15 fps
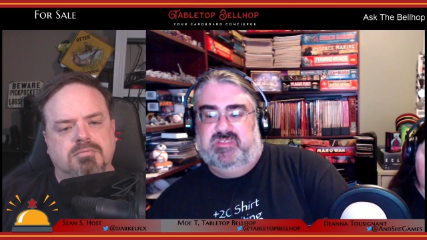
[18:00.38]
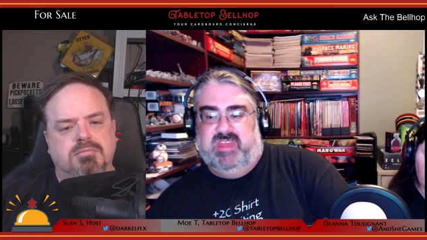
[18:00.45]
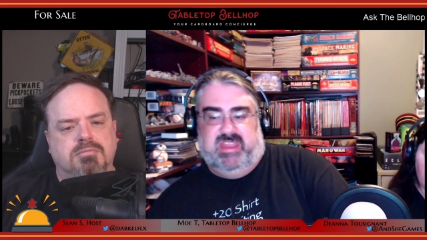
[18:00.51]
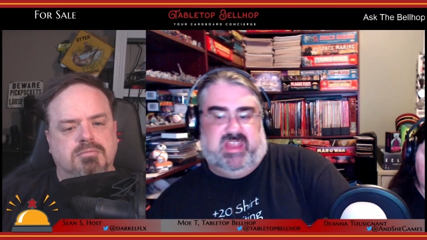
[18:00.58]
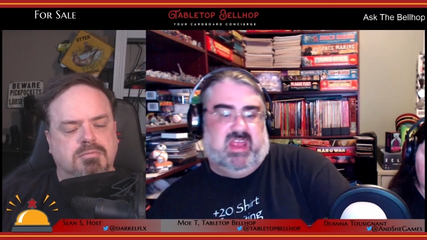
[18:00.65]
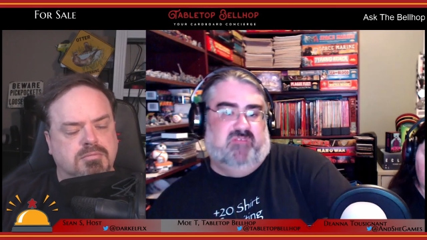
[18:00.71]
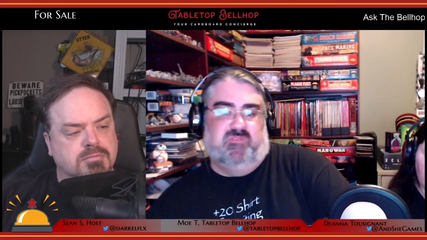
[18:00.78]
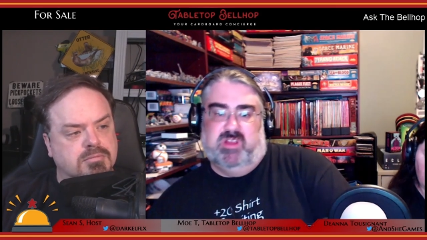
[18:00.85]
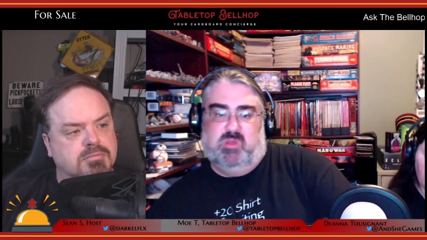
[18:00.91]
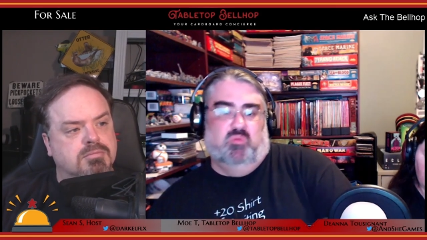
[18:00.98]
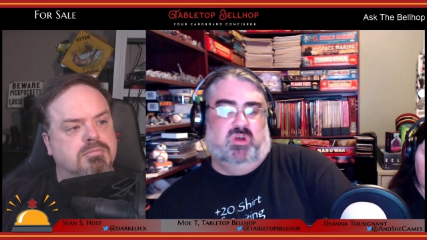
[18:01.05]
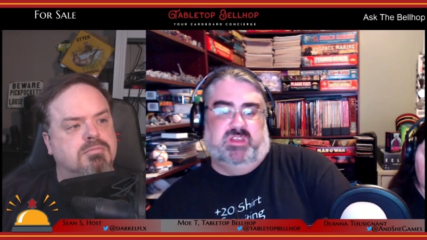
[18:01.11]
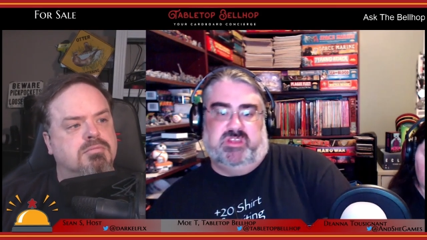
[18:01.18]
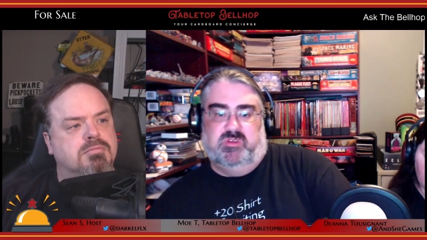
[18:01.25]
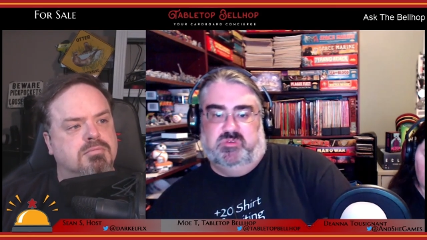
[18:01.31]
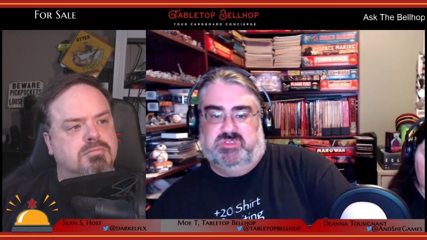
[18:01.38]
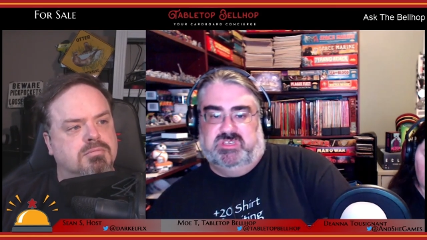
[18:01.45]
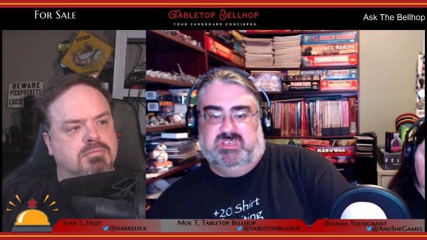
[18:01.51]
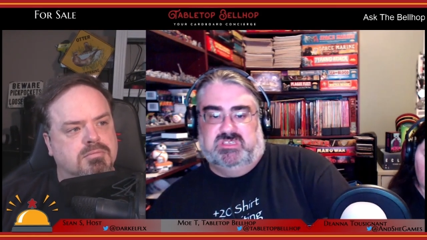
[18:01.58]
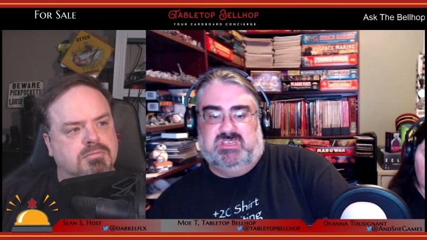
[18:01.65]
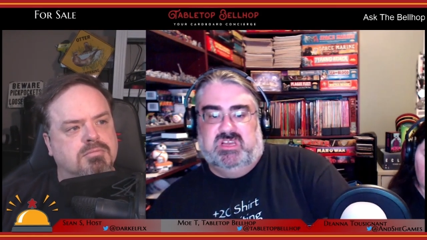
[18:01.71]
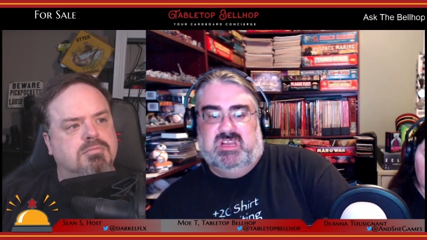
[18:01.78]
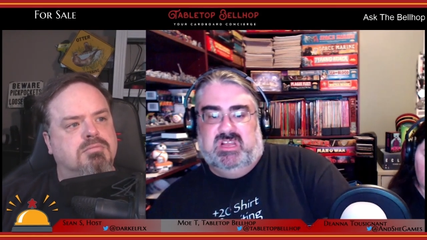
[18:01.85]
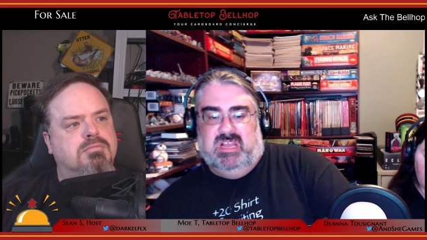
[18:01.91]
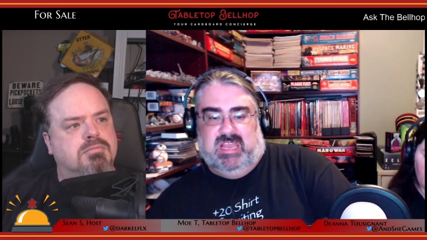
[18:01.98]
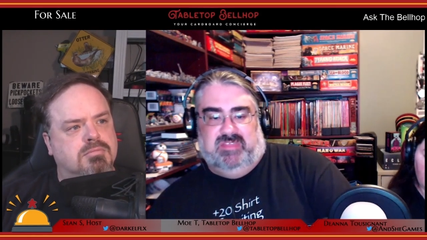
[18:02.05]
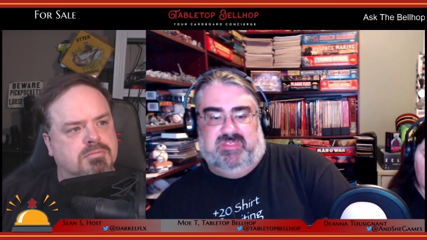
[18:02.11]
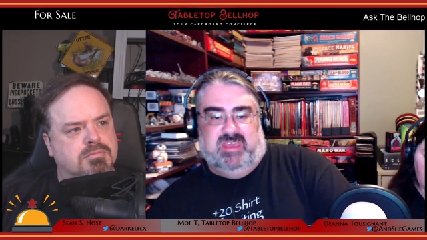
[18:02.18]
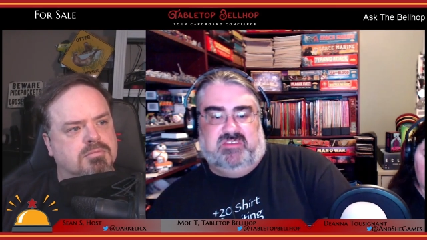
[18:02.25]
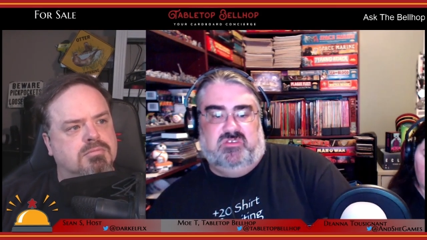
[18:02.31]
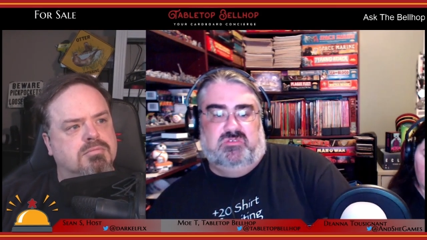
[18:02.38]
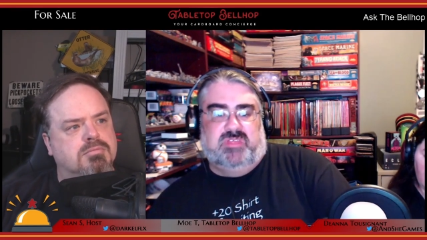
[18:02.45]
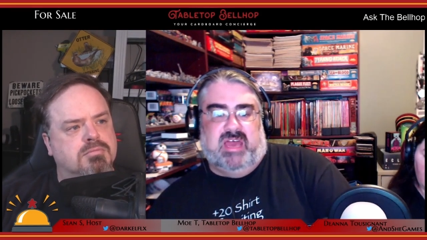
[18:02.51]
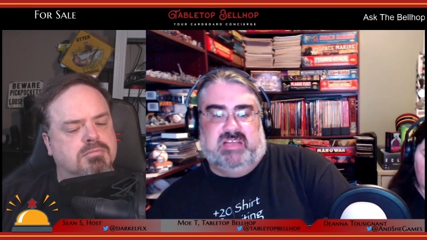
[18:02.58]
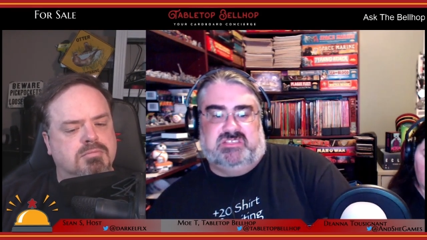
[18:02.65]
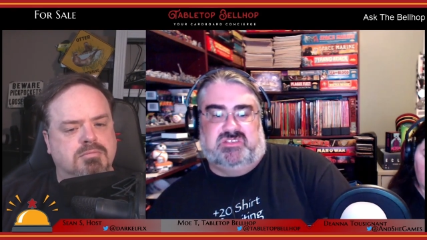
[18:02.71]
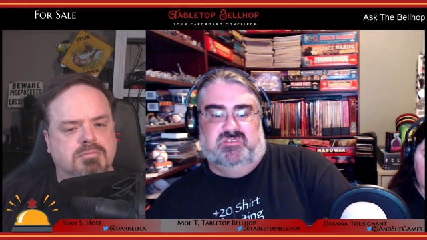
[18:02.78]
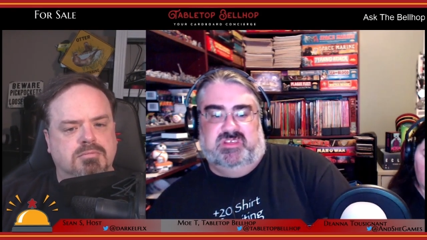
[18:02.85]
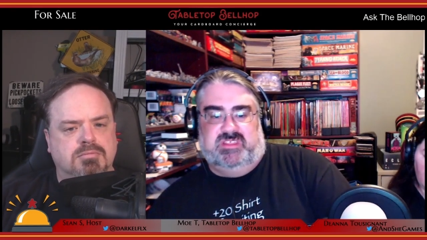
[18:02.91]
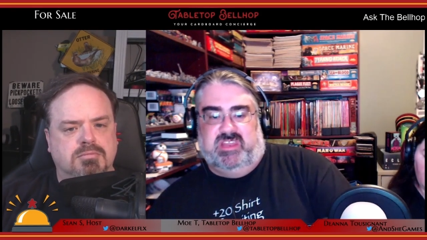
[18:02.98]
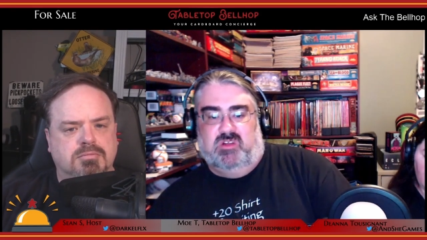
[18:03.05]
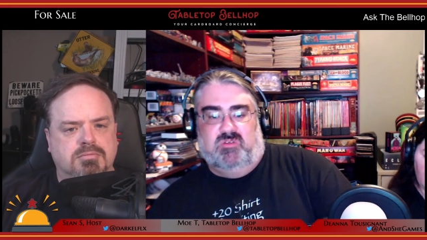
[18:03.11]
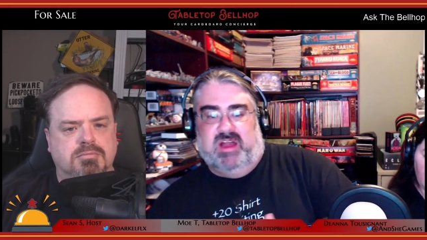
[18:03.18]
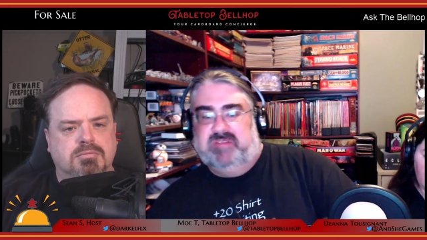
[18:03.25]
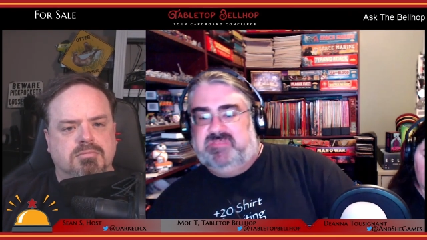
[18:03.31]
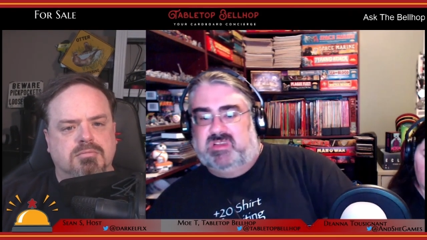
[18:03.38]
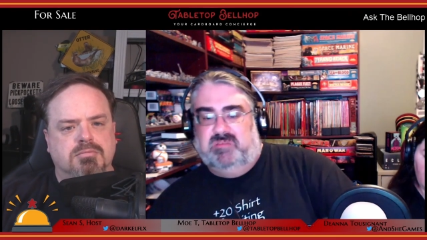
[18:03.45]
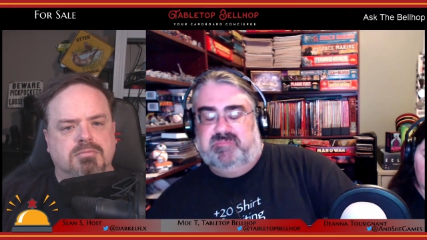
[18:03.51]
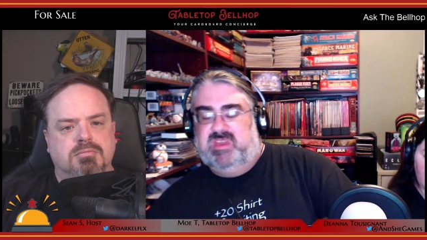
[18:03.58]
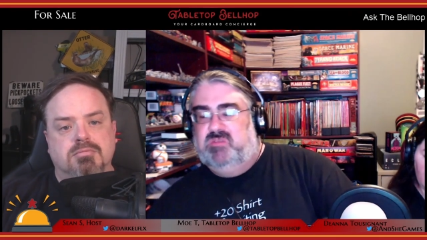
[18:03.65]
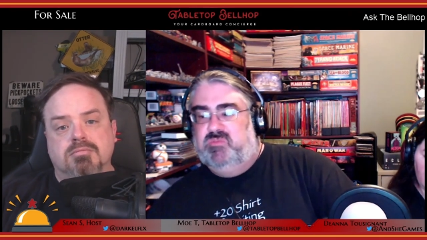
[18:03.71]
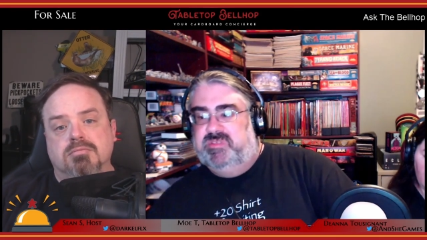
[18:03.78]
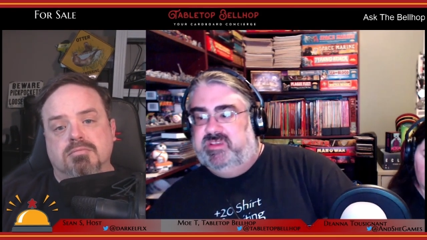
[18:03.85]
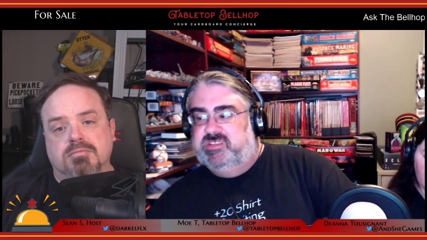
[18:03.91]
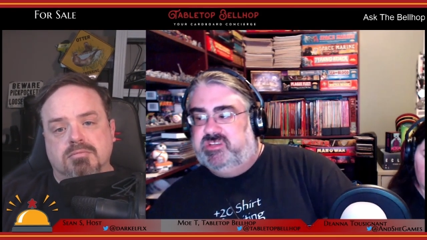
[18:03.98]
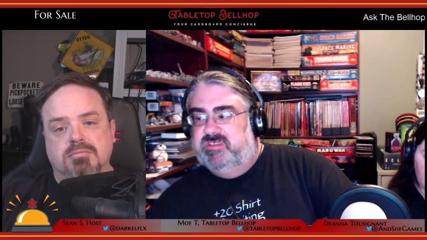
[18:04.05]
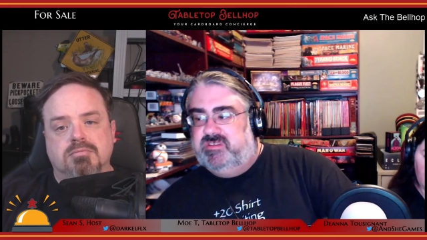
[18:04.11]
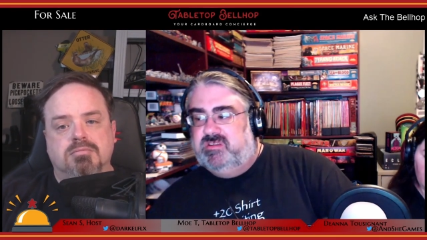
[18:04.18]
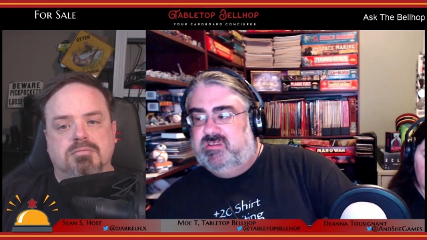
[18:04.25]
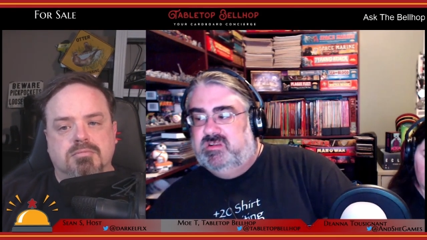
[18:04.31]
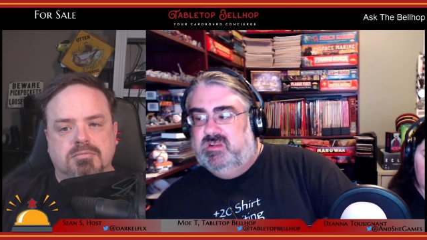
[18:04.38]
Speaker 1: that everyone uses. And they do that so that they don't have to compete with each other.